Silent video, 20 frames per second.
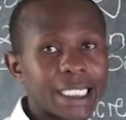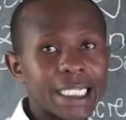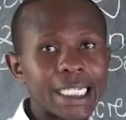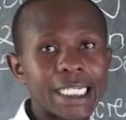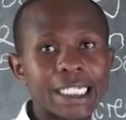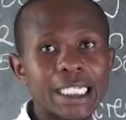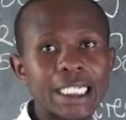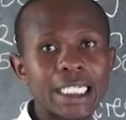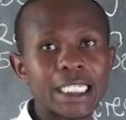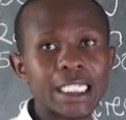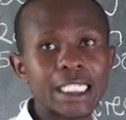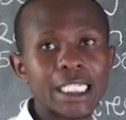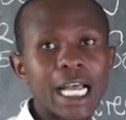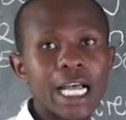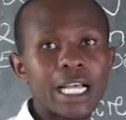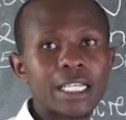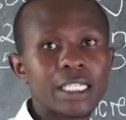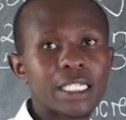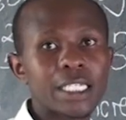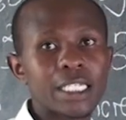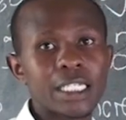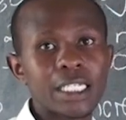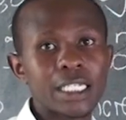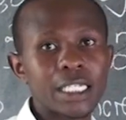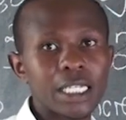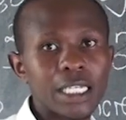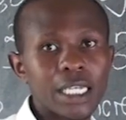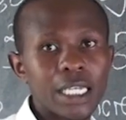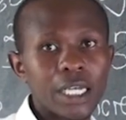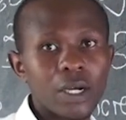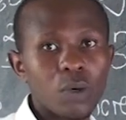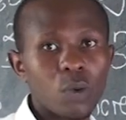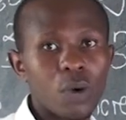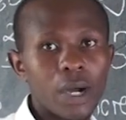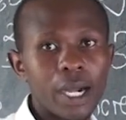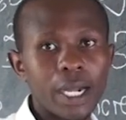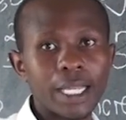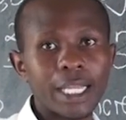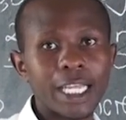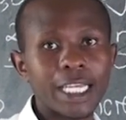but it is just
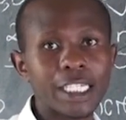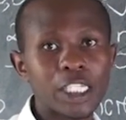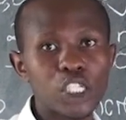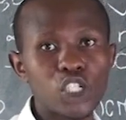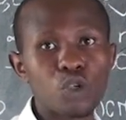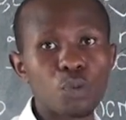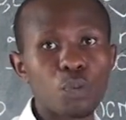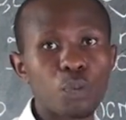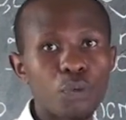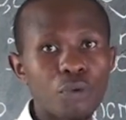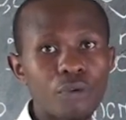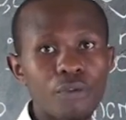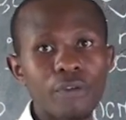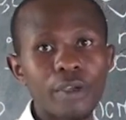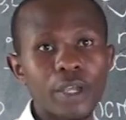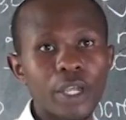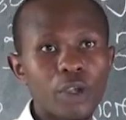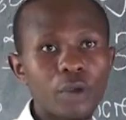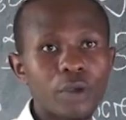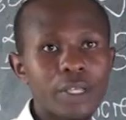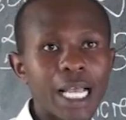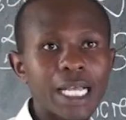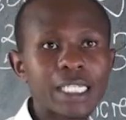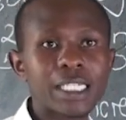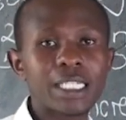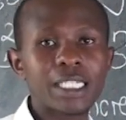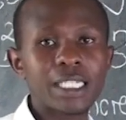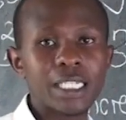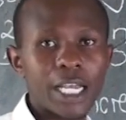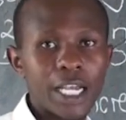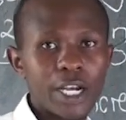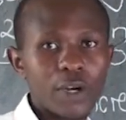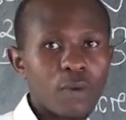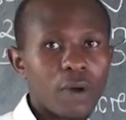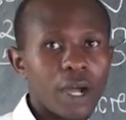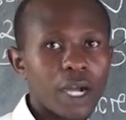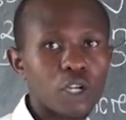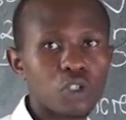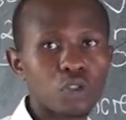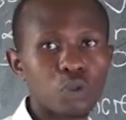work that is proving you, just side
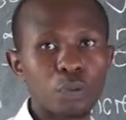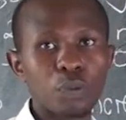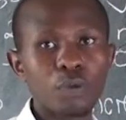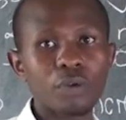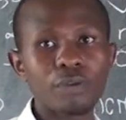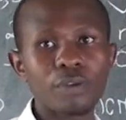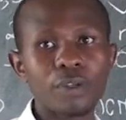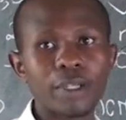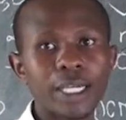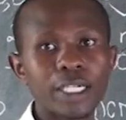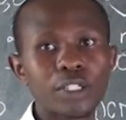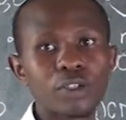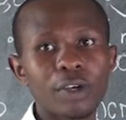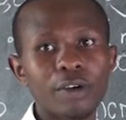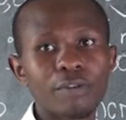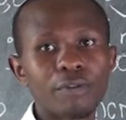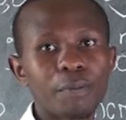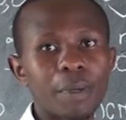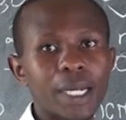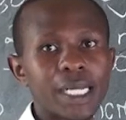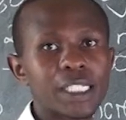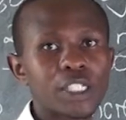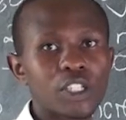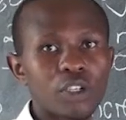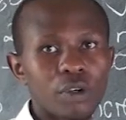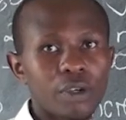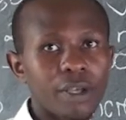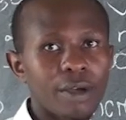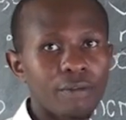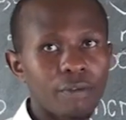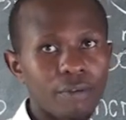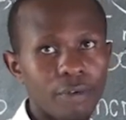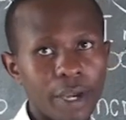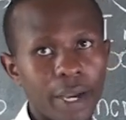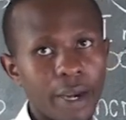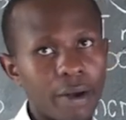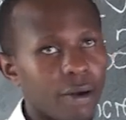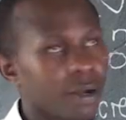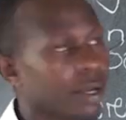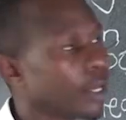work to prove you that you have passed or you have
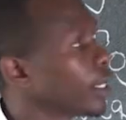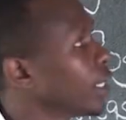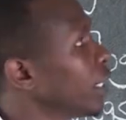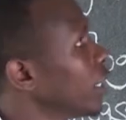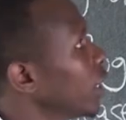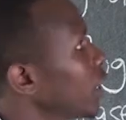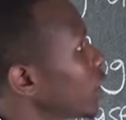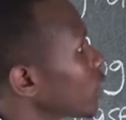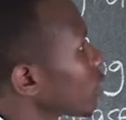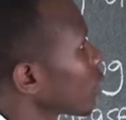failed.